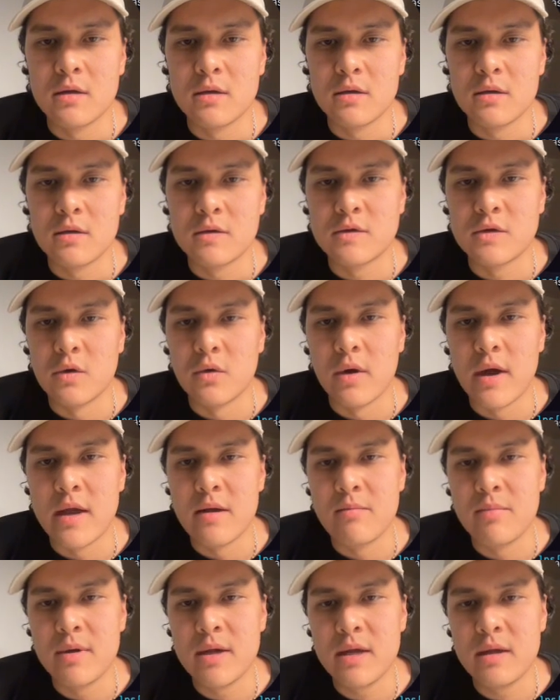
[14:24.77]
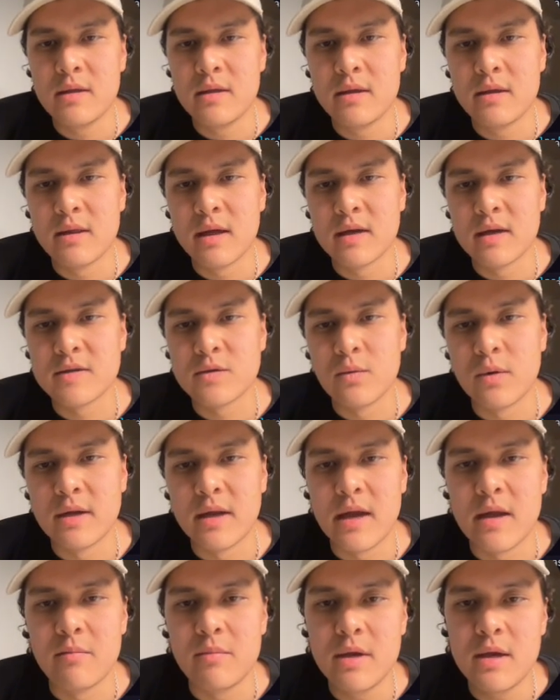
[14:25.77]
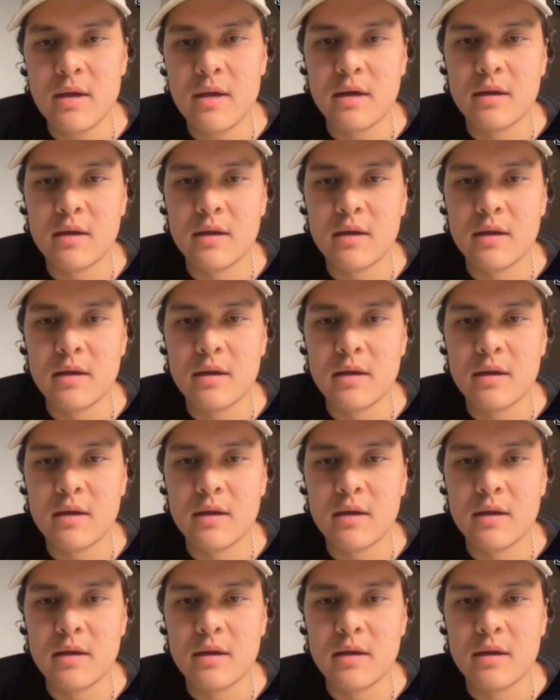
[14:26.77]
So AB, the last one AB,